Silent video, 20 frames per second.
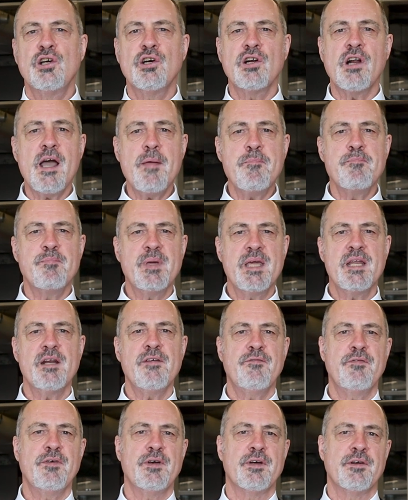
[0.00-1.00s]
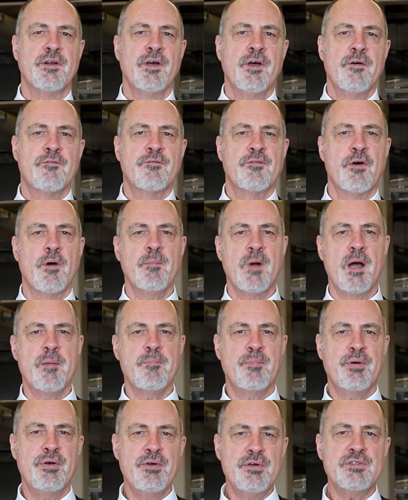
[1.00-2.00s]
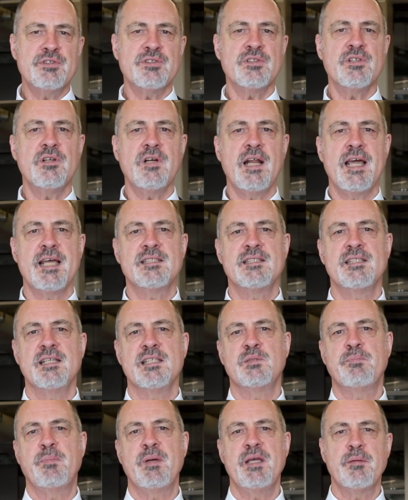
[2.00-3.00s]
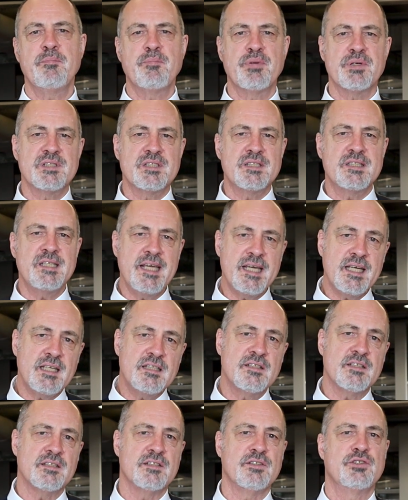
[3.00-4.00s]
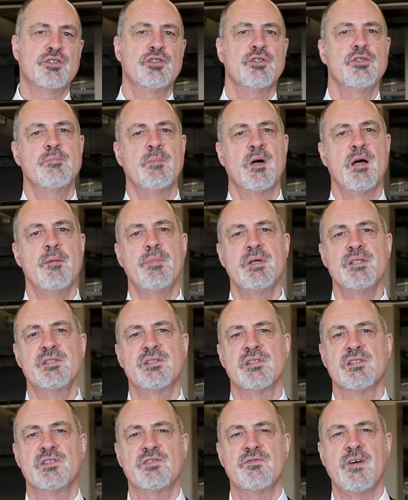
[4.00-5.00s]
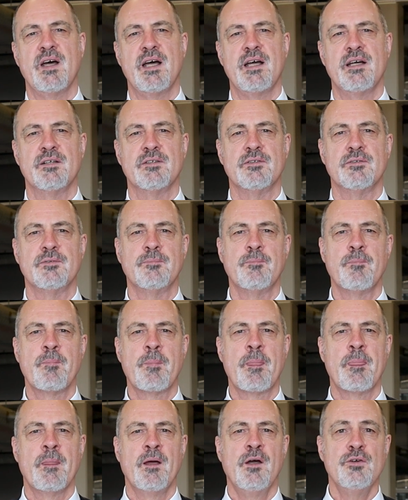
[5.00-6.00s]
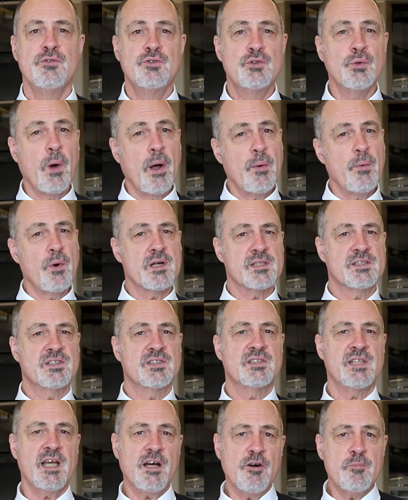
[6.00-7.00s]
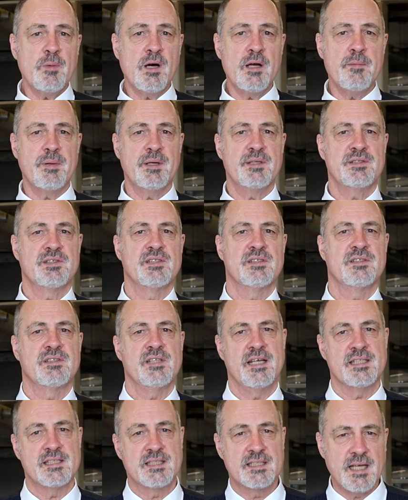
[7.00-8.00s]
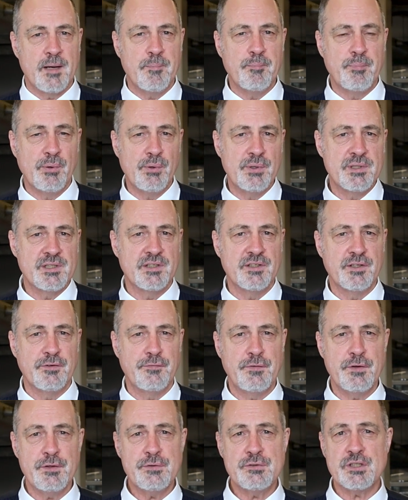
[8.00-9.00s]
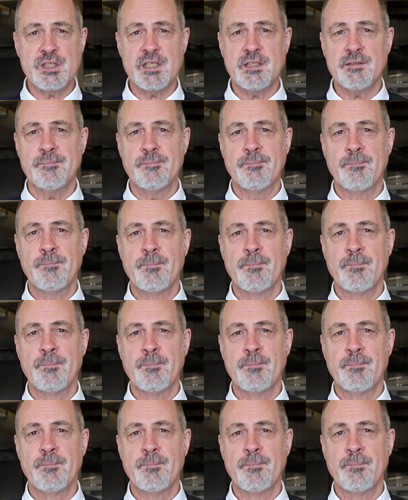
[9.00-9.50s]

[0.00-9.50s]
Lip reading: Could I benefit from my personal assets being protected should my business fail? Do I want to sell my business at some point in the future?